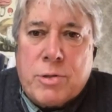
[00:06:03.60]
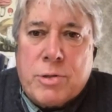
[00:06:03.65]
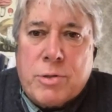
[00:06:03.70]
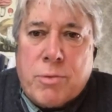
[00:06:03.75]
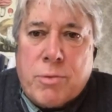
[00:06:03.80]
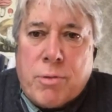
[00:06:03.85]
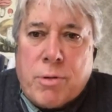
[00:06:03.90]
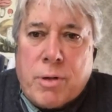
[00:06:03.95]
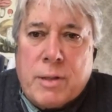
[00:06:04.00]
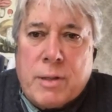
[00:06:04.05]

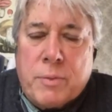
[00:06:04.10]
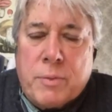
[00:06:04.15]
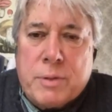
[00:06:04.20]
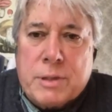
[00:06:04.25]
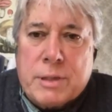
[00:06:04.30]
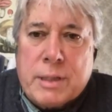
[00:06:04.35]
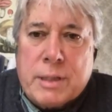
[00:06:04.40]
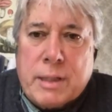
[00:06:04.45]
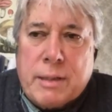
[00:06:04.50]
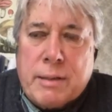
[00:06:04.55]
door. It
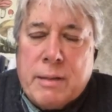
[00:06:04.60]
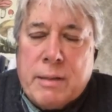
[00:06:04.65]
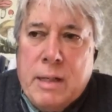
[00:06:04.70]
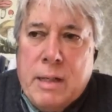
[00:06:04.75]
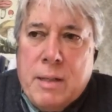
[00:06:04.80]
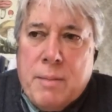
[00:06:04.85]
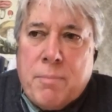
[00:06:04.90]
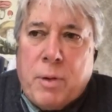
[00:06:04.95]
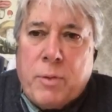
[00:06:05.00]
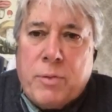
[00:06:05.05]
was a, uh, hmm.
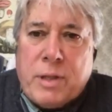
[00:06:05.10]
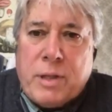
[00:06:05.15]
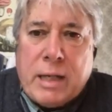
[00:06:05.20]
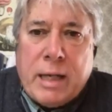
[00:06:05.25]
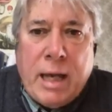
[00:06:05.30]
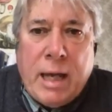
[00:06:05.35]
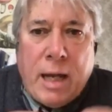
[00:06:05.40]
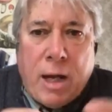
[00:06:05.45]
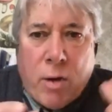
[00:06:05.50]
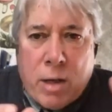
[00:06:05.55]
both a
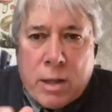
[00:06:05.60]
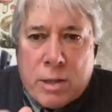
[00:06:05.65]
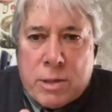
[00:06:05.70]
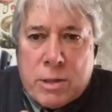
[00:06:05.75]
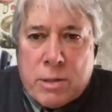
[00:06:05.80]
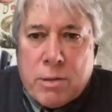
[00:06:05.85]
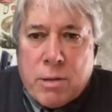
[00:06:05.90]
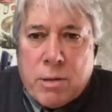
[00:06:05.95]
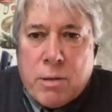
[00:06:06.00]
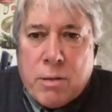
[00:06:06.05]

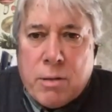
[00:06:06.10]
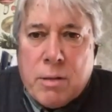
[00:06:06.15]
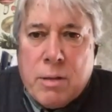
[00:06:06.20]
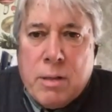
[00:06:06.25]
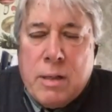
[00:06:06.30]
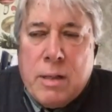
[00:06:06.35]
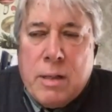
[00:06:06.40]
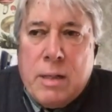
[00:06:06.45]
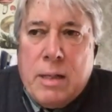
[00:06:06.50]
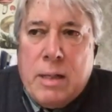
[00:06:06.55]
character,
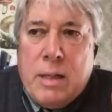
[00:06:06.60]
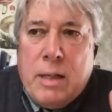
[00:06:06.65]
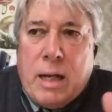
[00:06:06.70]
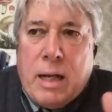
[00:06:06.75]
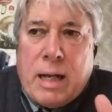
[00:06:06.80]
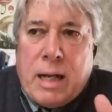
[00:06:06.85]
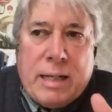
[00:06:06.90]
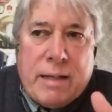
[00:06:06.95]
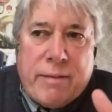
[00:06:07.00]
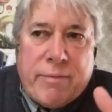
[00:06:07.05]

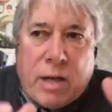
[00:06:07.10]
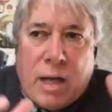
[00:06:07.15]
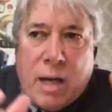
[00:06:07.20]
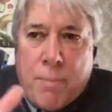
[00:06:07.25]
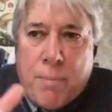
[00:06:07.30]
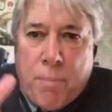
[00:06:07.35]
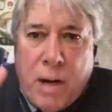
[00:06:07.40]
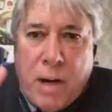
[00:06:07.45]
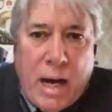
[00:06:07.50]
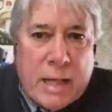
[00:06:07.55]
kind of a
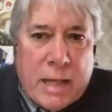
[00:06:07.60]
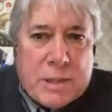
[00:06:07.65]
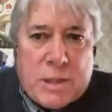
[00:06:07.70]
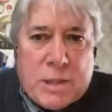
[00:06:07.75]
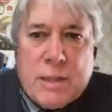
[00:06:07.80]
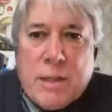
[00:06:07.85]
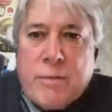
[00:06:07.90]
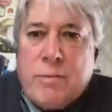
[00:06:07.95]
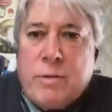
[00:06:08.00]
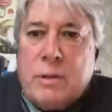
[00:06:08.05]

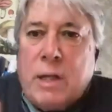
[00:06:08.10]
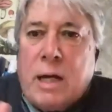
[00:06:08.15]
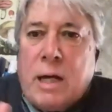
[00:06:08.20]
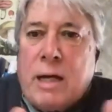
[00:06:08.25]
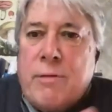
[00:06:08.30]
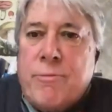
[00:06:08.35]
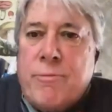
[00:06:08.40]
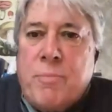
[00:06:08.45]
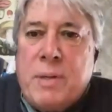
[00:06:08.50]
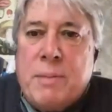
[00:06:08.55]
composite of a lot
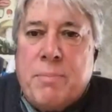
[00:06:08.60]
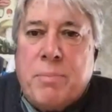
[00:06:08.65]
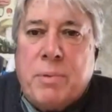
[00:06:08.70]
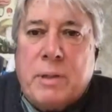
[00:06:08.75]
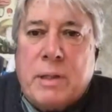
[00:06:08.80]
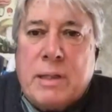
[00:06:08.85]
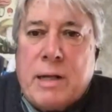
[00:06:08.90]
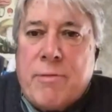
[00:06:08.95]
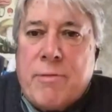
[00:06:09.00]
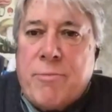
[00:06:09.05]
of people
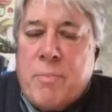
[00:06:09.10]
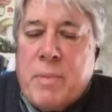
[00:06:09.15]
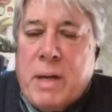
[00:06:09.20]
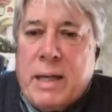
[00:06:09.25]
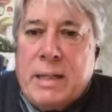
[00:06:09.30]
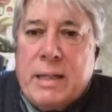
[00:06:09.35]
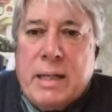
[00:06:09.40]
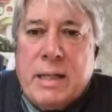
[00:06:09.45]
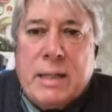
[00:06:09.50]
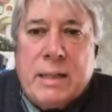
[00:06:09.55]
that I've
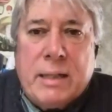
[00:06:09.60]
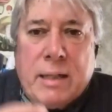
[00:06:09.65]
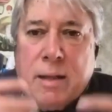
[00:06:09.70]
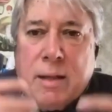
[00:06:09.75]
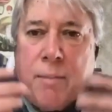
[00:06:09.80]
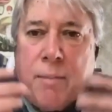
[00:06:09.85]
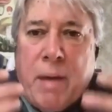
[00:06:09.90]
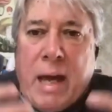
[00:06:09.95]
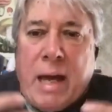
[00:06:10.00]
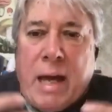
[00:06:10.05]
met and
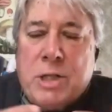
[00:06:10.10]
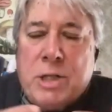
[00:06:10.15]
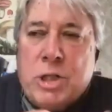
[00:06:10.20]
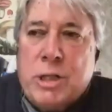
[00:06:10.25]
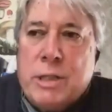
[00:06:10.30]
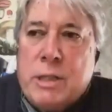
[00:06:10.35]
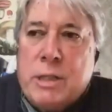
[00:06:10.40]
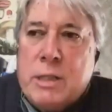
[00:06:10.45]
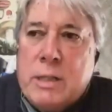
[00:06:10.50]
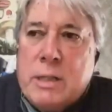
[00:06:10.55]

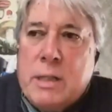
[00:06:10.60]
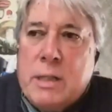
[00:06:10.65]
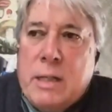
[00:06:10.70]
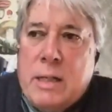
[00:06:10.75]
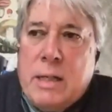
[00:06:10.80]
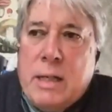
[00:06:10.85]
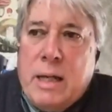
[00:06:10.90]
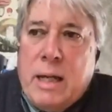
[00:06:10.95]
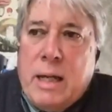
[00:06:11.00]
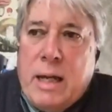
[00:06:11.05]
imagined.
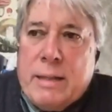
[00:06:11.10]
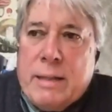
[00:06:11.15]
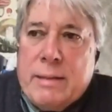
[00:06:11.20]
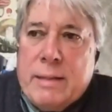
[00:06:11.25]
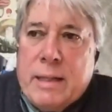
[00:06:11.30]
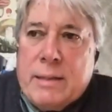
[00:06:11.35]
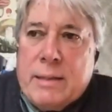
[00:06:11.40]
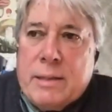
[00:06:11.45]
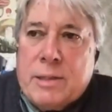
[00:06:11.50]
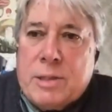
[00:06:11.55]
And
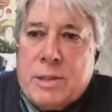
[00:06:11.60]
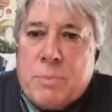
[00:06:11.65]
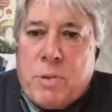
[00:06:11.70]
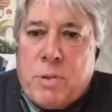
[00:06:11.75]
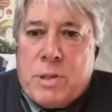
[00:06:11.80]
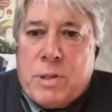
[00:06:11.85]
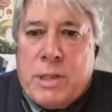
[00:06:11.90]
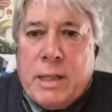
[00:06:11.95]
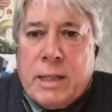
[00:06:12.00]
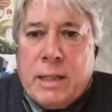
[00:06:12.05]
then this
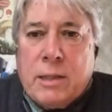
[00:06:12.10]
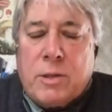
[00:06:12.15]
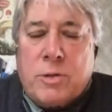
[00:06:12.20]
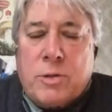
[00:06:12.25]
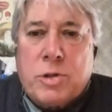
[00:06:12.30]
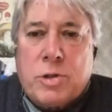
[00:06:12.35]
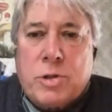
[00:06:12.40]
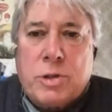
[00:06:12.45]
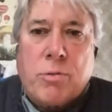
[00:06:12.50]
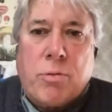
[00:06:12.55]
particular
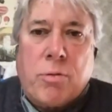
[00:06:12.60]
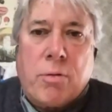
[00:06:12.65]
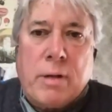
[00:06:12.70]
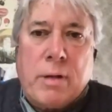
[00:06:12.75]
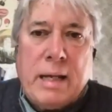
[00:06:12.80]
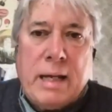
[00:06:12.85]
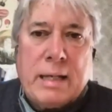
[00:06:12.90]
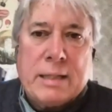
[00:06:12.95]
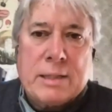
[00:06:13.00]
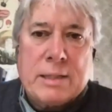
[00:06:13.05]

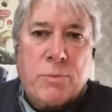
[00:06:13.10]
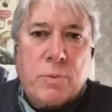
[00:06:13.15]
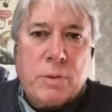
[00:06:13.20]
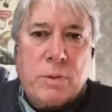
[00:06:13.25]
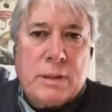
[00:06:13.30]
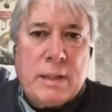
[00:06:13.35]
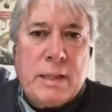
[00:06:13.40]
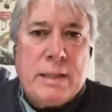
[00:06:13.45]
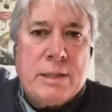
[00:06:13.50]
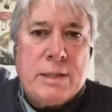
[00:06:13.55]
story as it
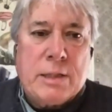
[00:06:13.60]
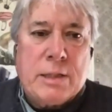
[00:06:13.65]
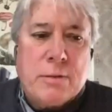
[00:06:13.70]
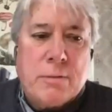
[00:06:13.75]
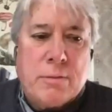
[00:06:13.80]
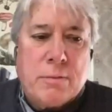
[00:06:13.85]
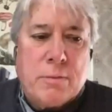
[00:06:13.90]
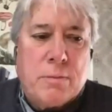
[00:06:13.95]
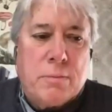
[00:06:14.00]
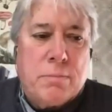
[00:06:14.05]
relates
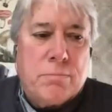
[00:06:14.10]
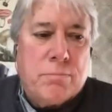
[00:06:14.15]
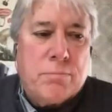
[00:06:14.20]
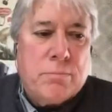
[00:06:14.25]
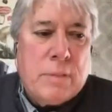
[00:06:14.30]
to